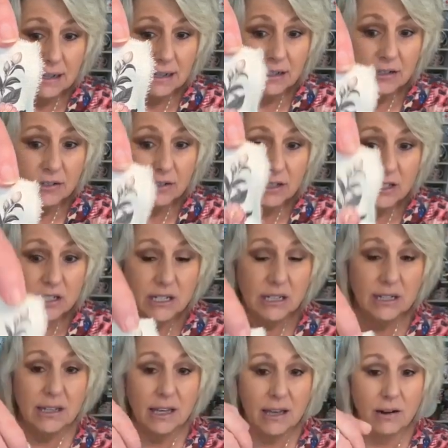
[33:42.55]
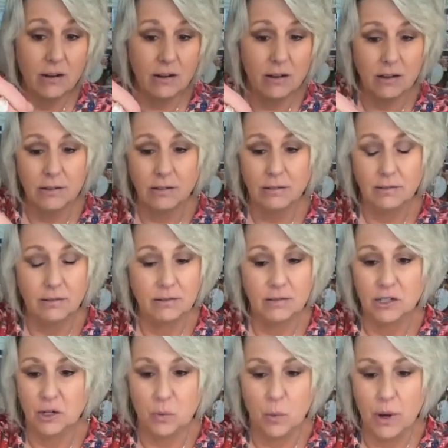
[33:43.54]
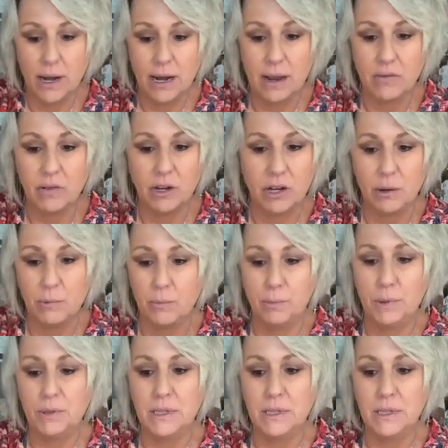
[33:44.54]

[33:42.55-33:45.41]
And you stick that on to whatever, you know,